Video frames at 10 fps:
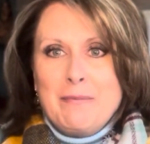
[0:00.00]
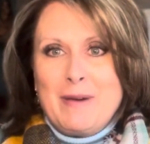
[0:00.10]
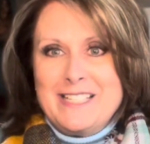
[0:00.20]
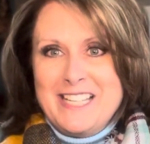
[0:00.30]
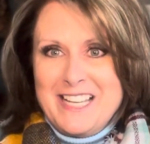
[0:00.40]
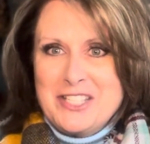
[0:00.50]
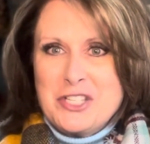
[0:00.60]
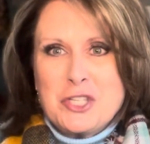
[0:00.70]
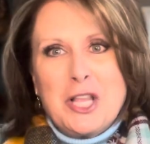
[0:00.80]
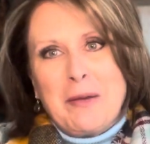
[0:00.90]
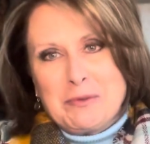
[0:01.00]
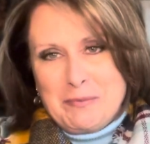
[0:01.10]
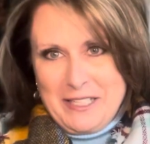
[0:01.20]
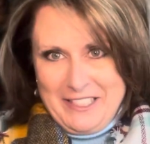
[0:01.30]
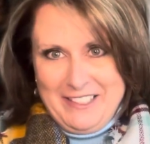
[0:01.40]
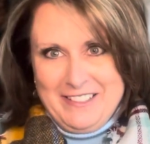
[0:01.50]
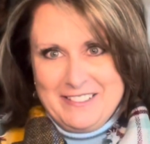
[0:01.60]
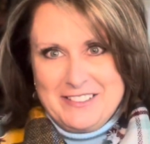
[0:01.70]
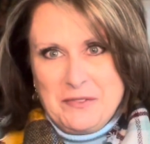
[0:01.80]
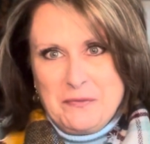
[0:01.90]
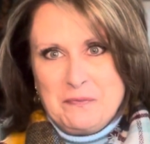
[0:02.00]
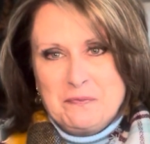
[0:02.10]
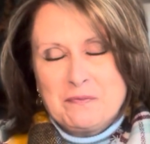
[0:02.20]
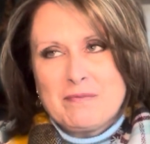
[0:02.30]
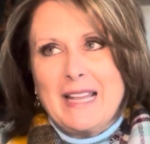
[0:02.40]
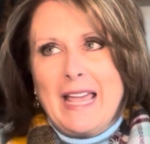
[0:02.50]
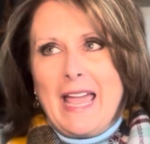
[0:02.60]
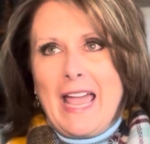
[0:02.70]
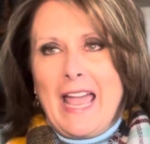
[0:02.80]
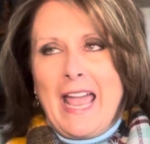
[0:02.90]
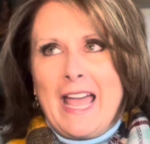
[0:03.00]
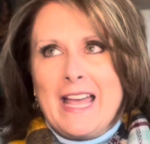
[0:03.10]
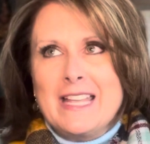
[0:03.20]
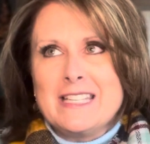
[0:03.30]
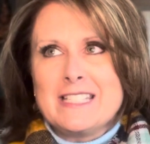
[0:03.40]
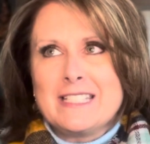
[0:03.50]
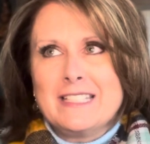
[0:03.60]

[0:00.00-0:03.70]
my dad slapped my hand. And